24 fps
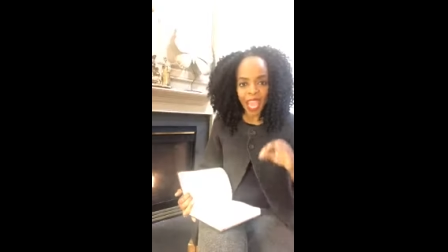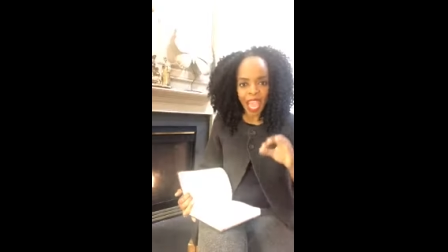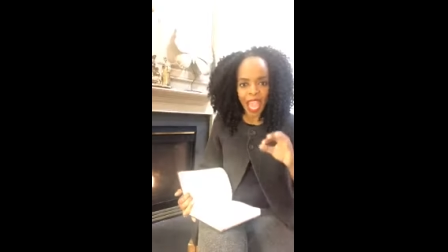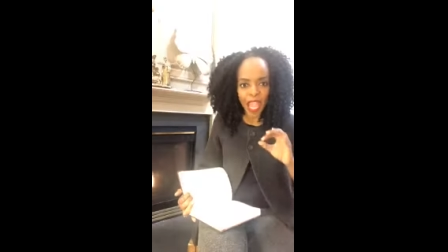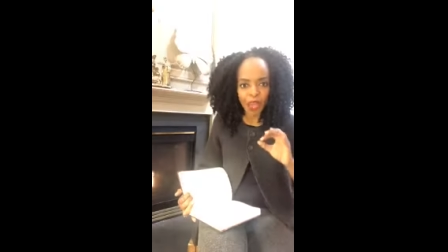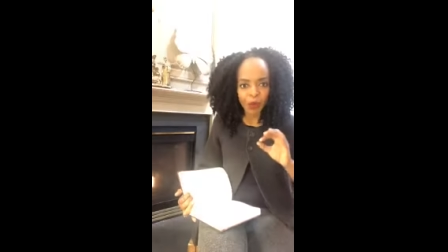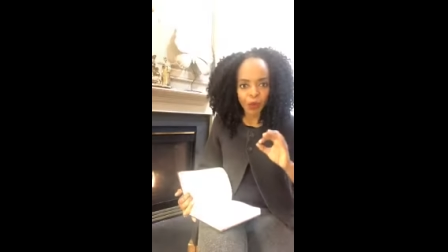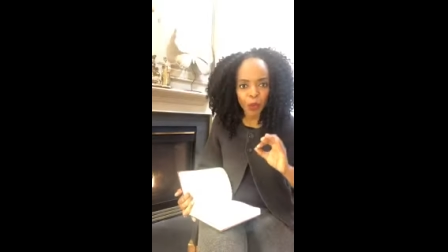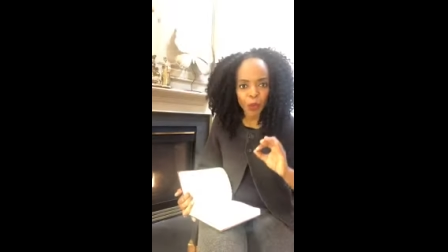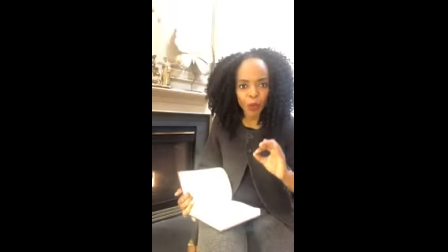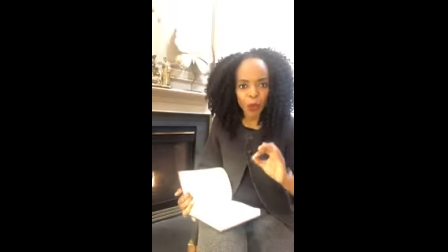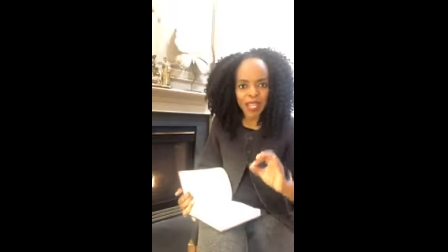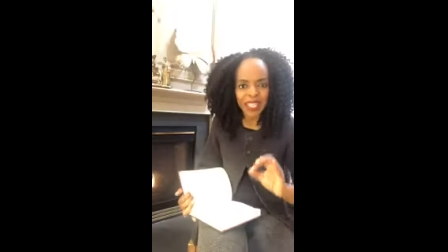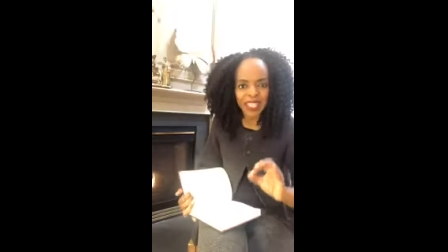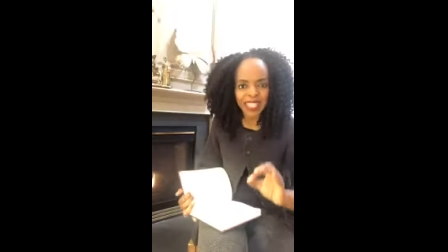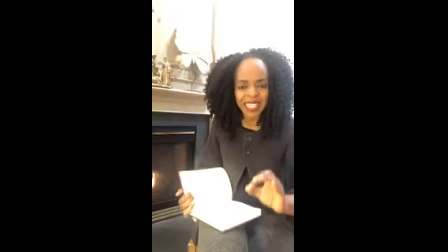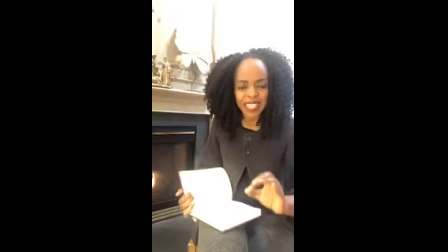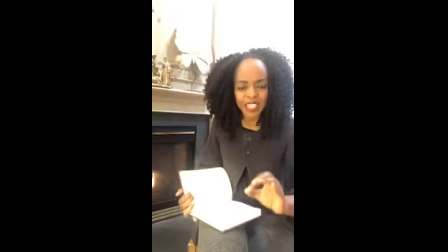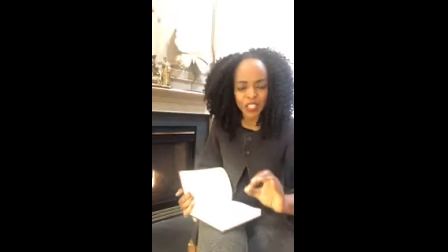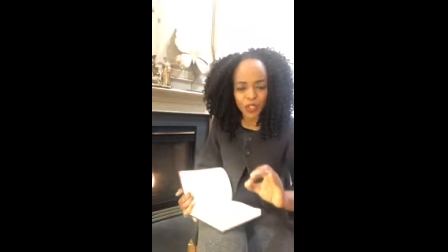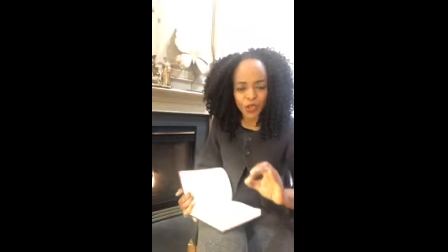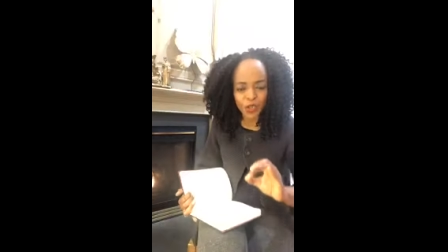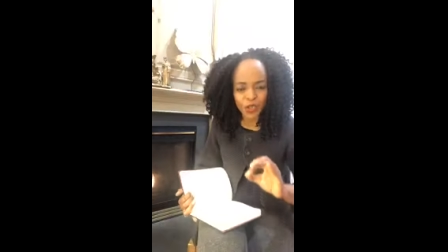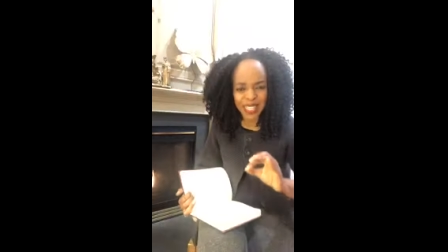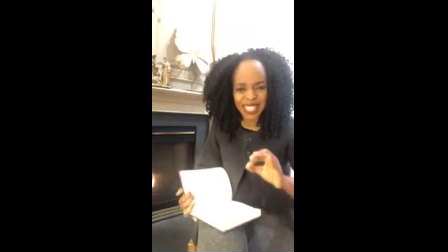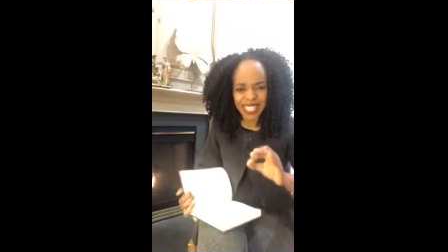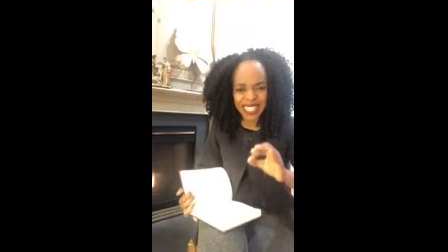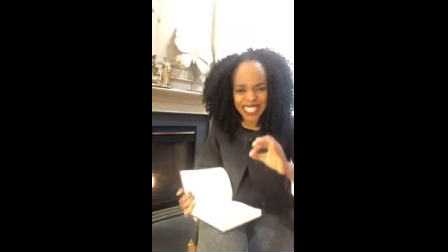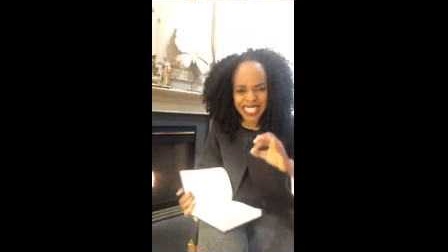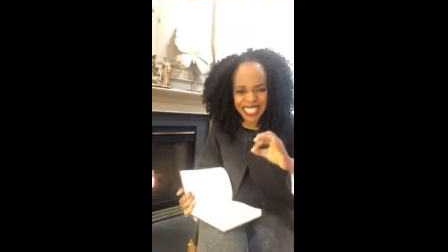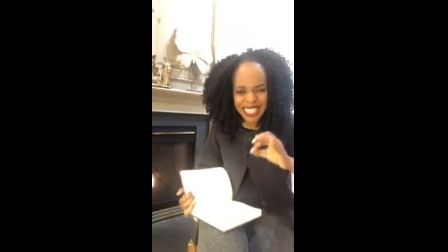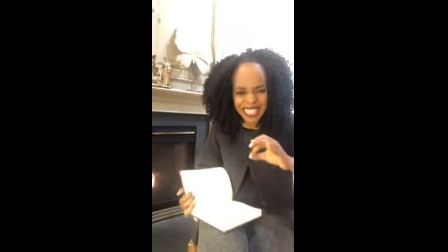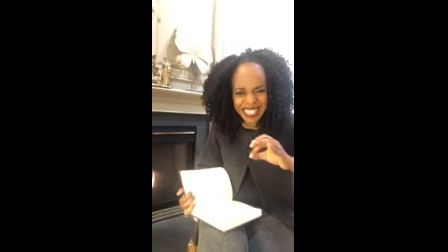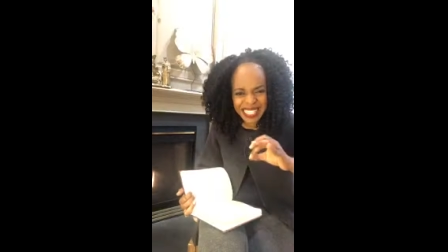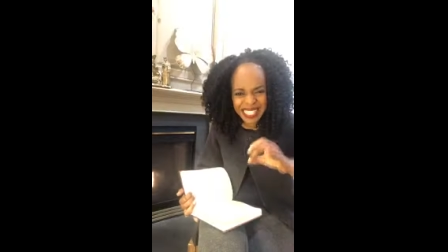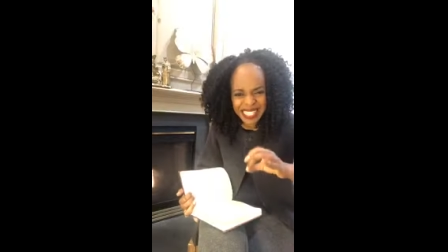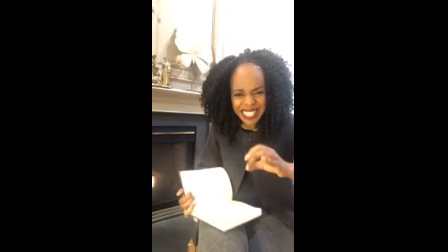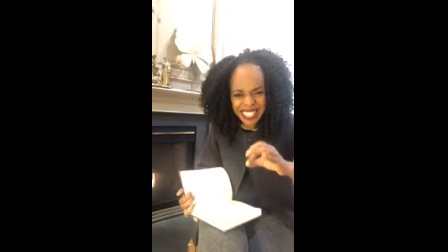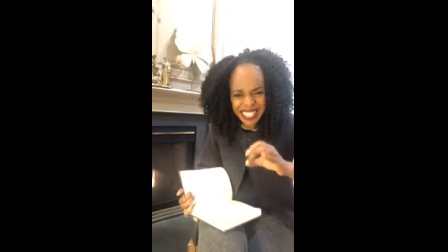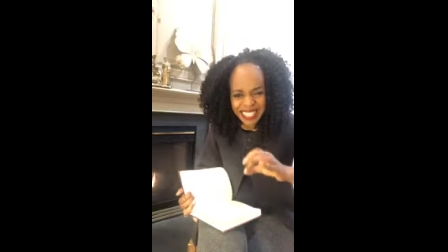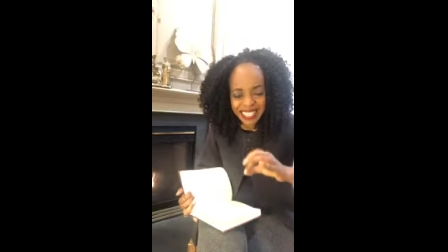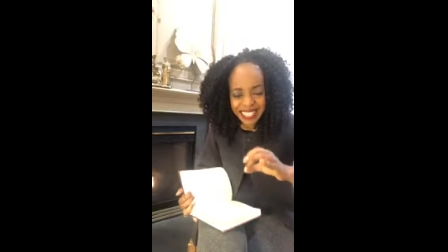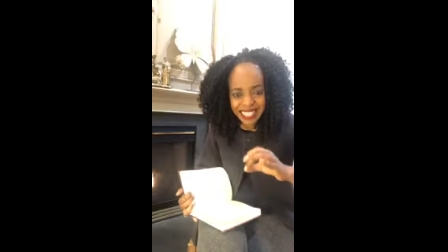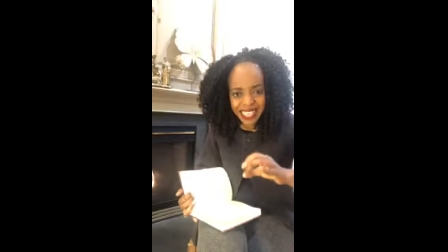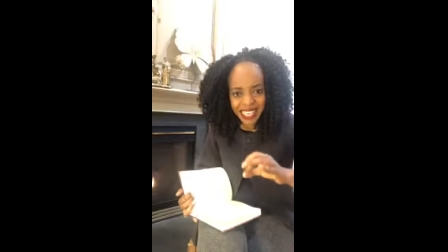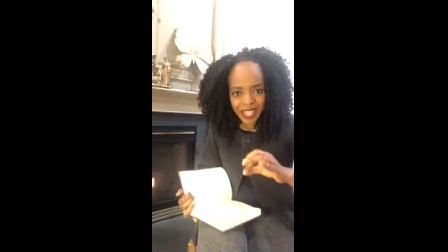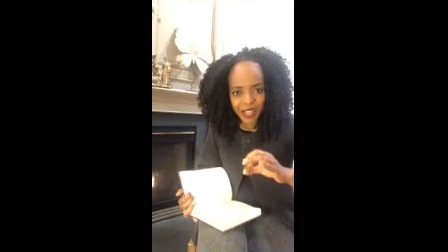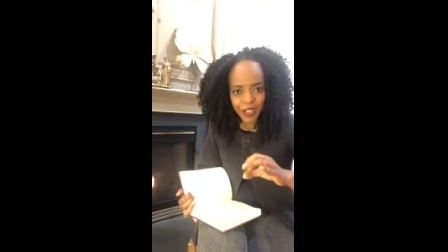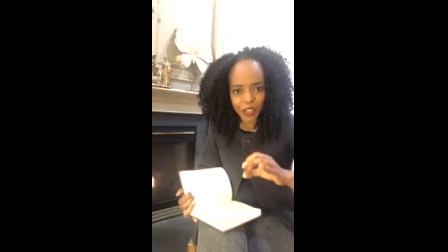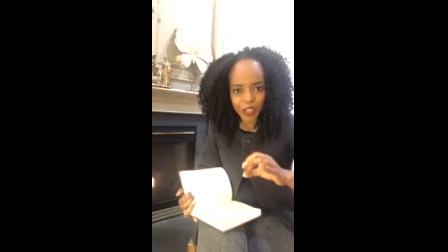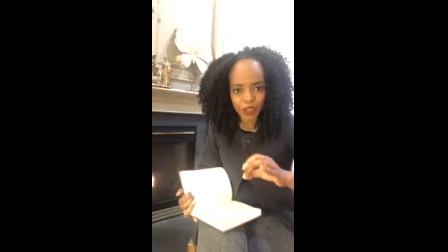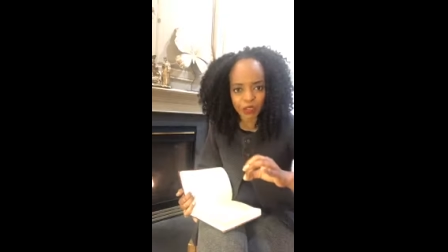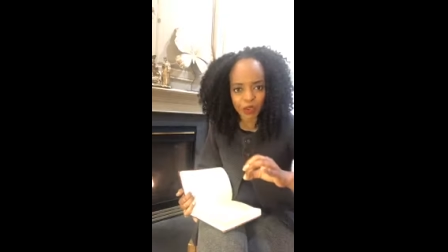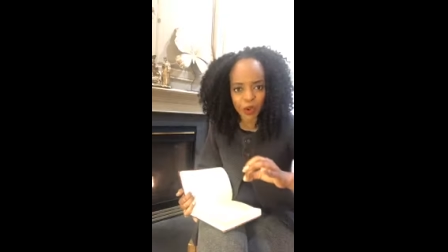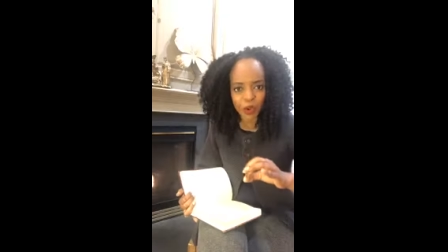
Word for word: And we went into the details of